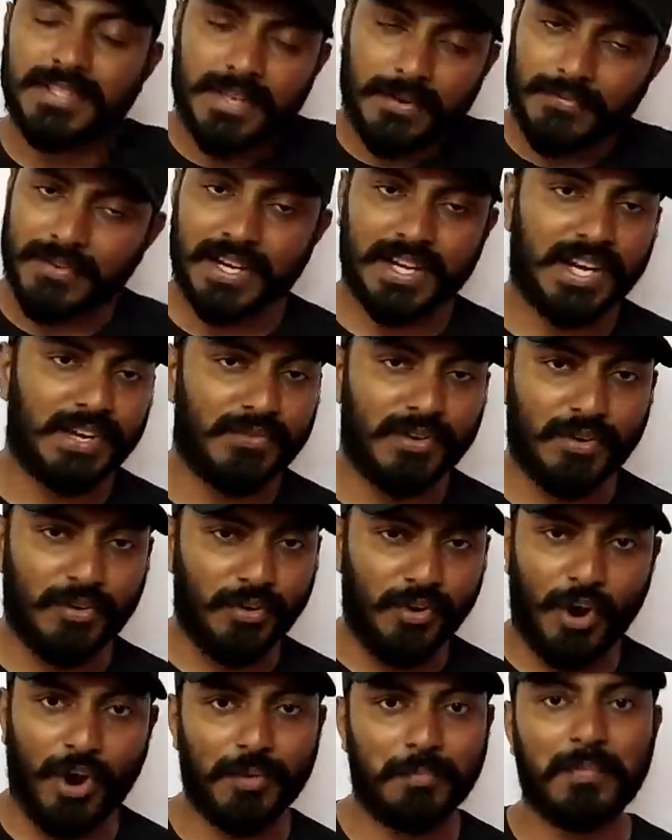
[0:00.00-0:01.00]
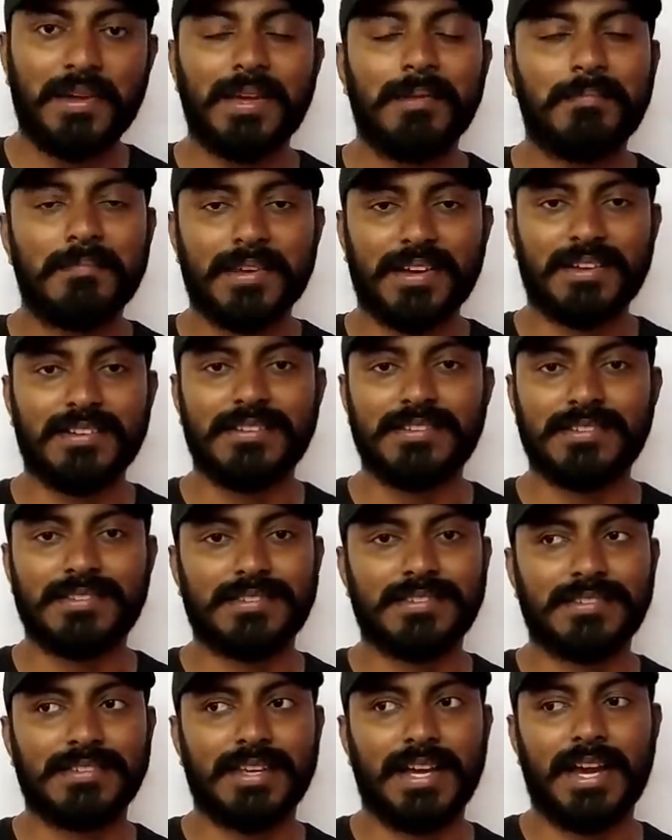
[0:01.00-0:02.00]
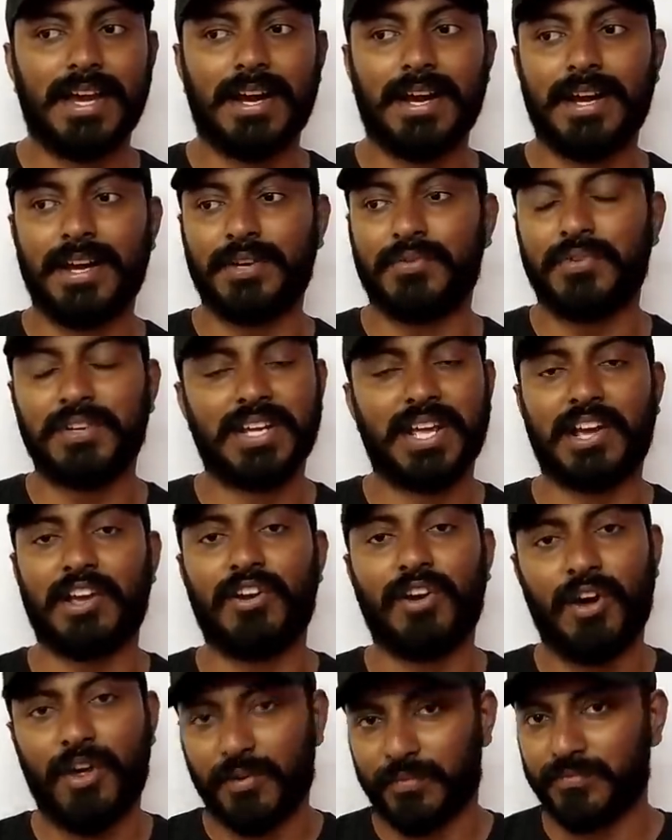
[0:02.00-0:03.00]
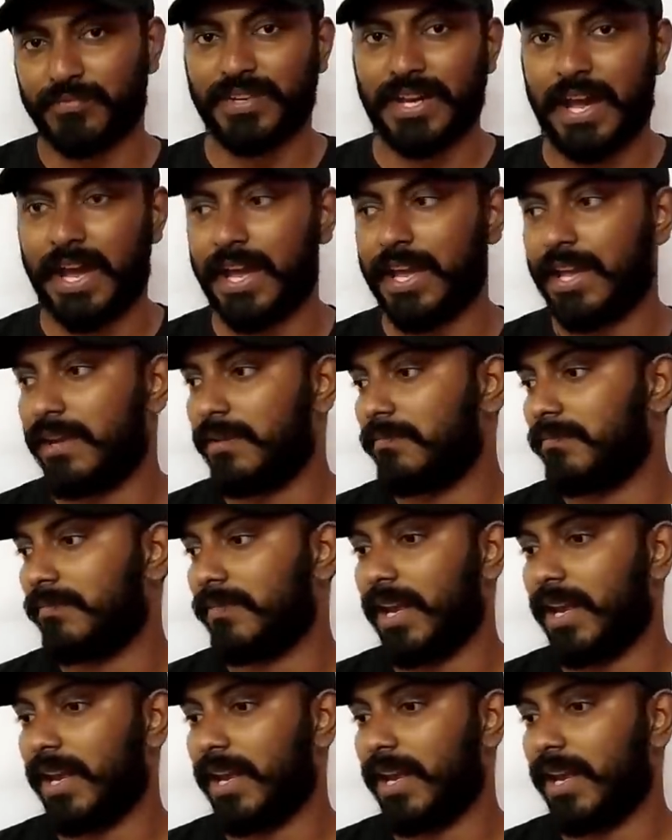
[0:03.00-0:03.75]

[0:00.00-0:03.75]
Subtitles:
definitely it will not be, because it will take a lot of time